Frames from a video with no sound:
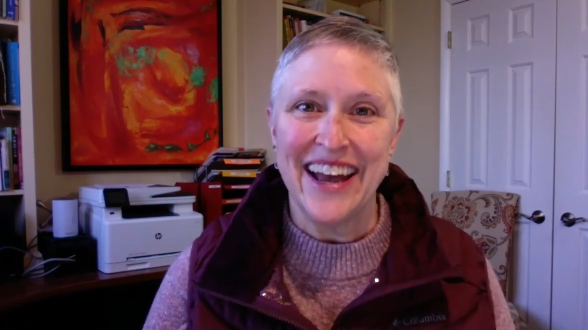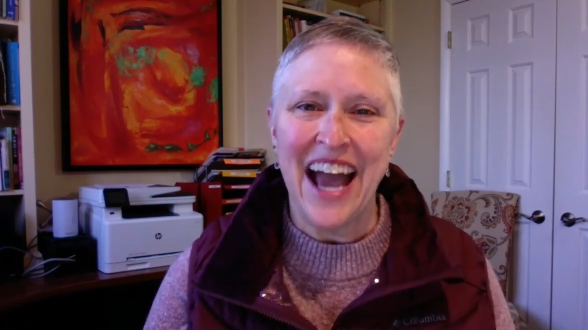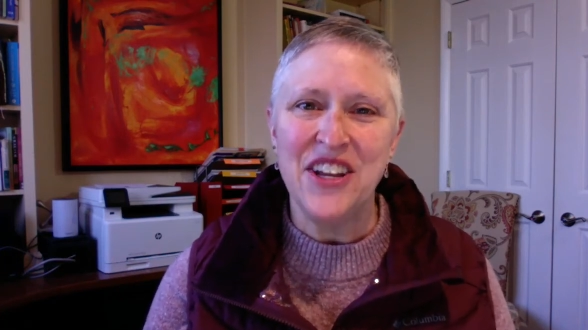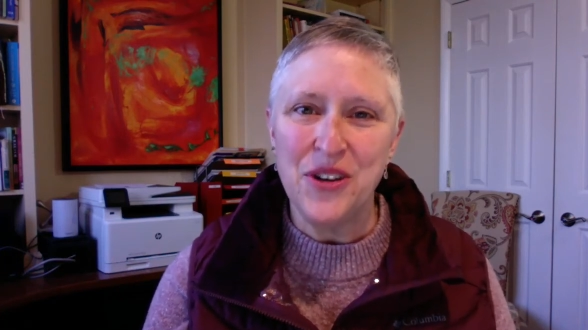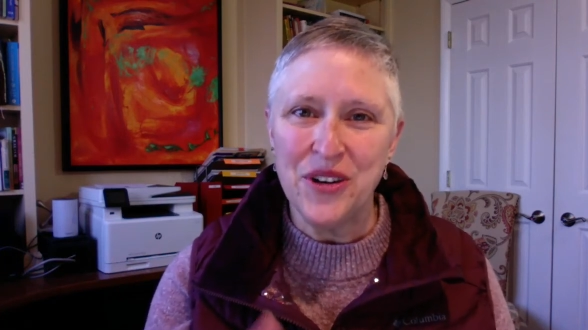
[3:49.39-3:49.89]

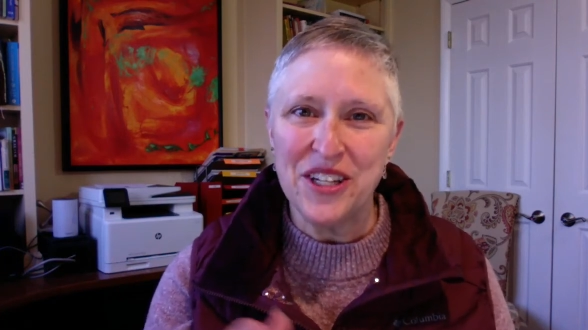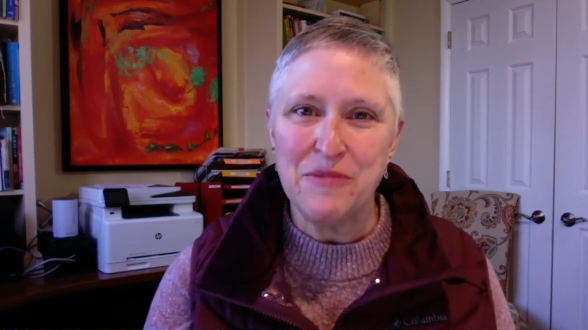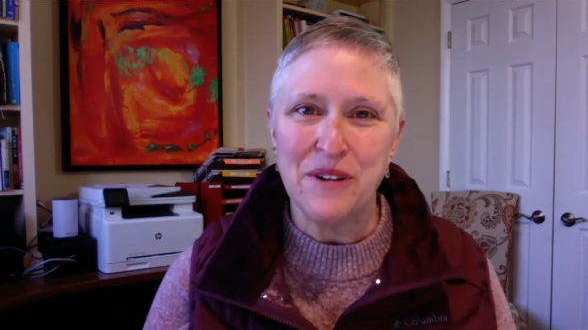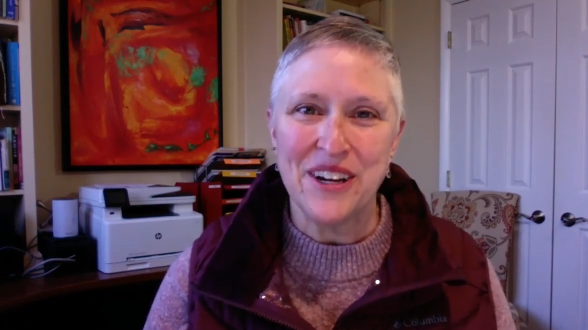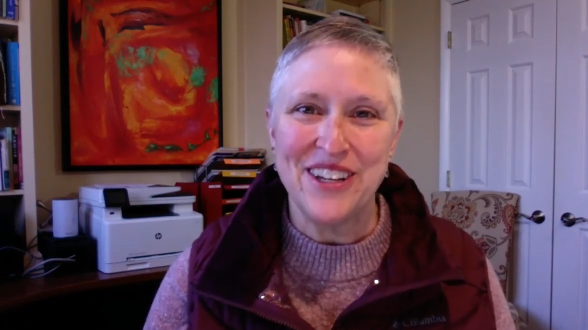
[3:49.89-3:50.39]
how do you
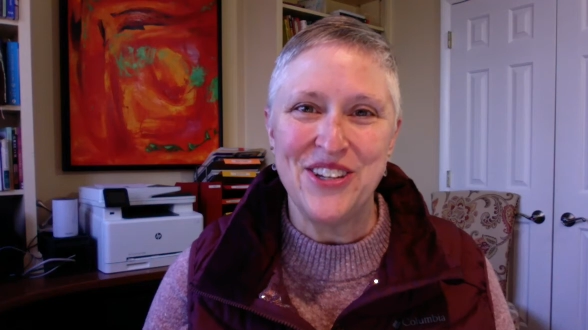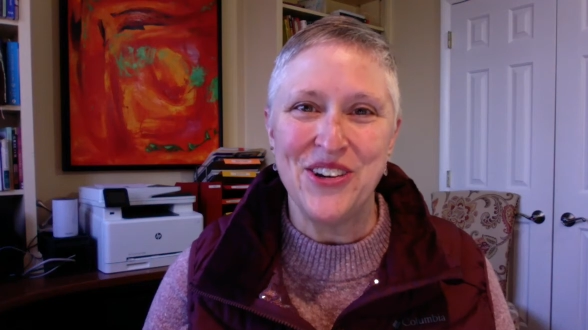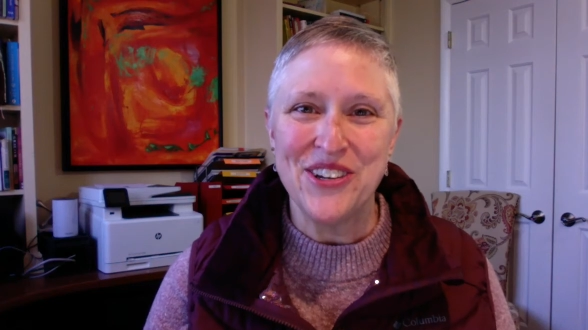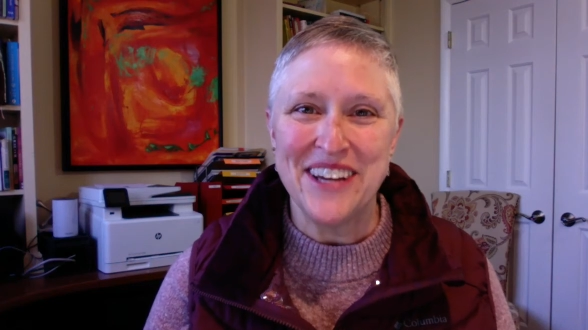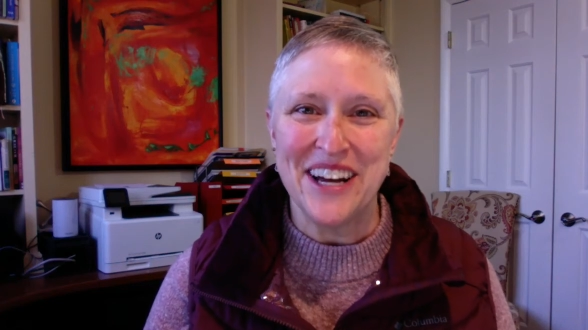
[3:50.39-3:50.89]
experience
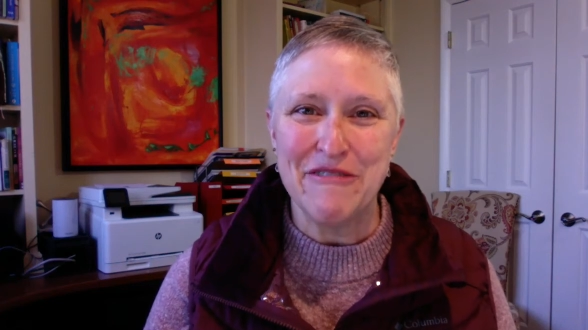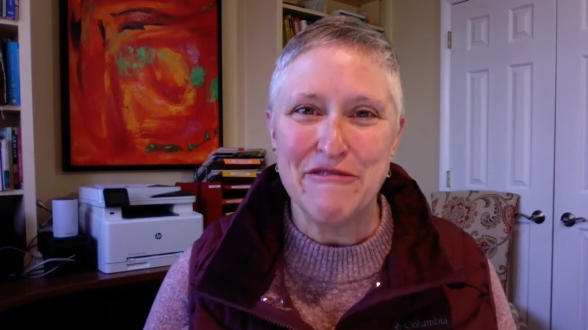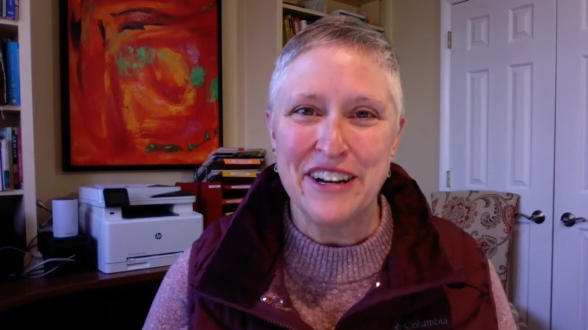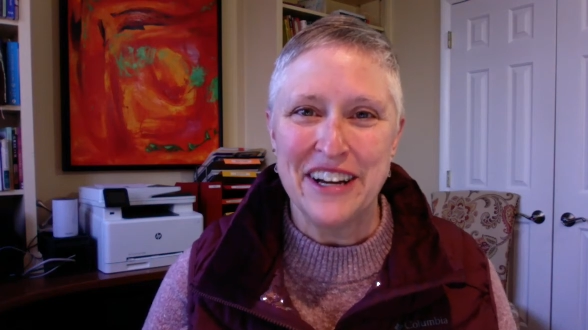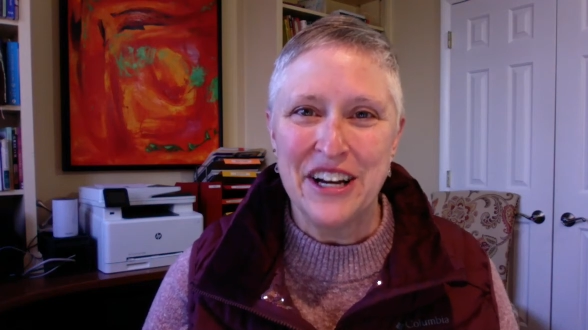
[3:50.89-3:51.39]
yourself
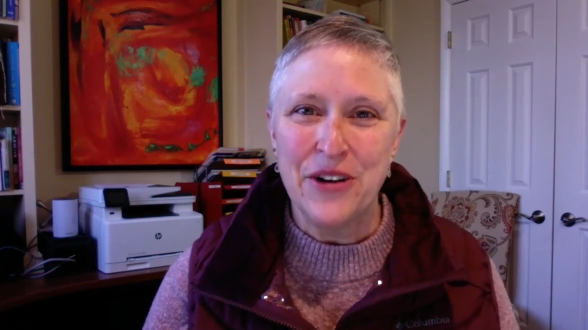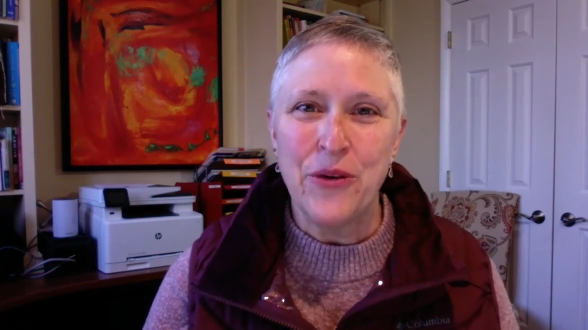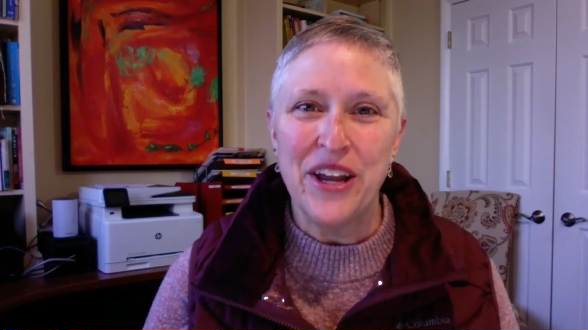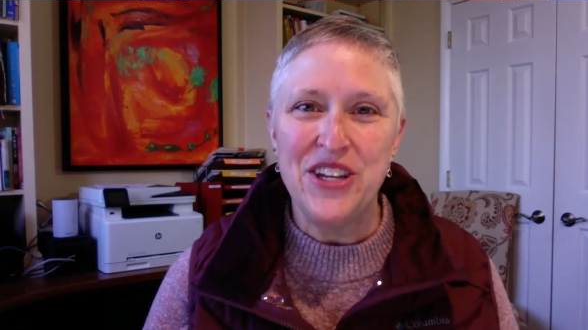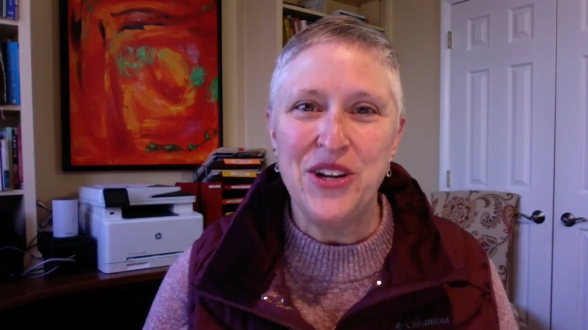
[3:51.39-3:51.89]

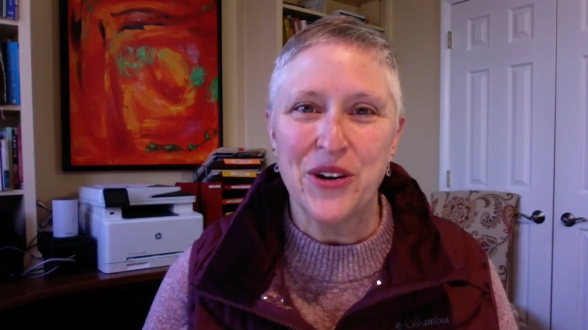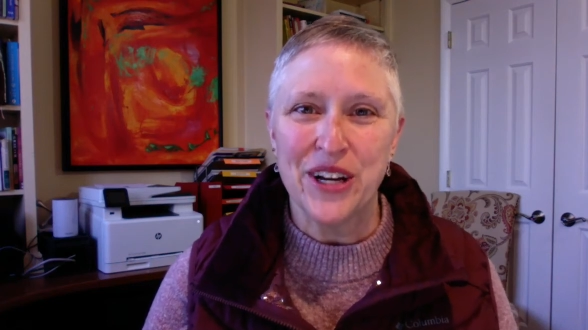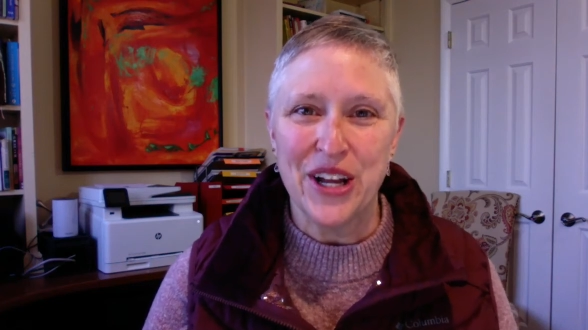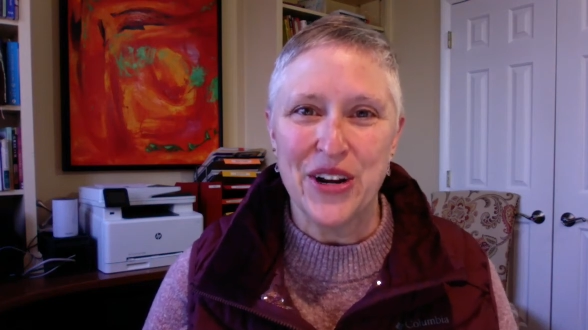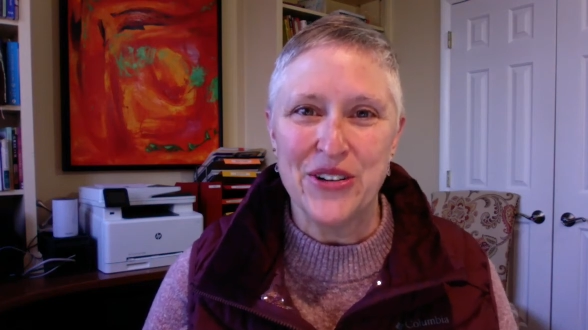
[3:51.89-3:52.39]
when you're
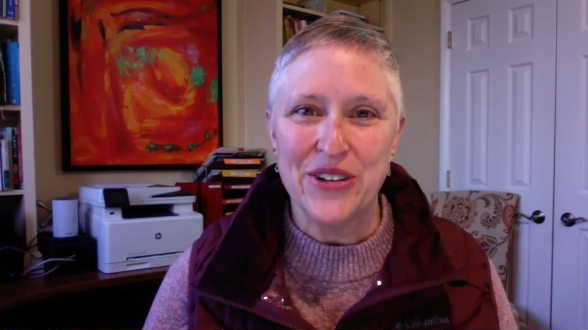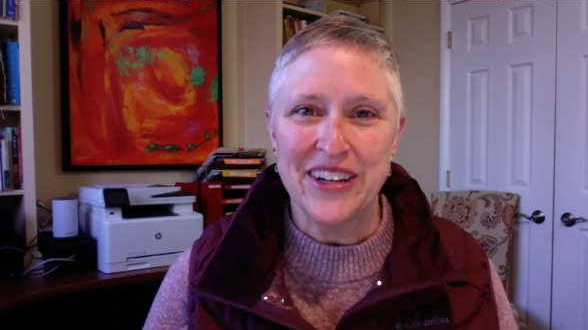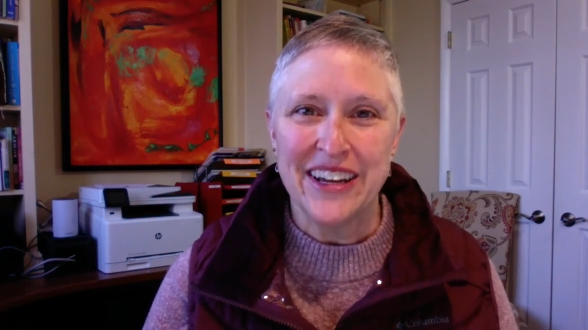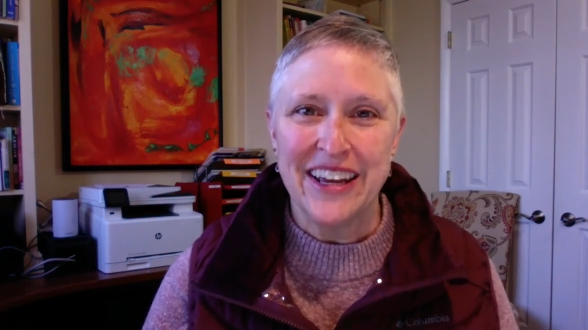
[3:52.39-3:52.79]
alone?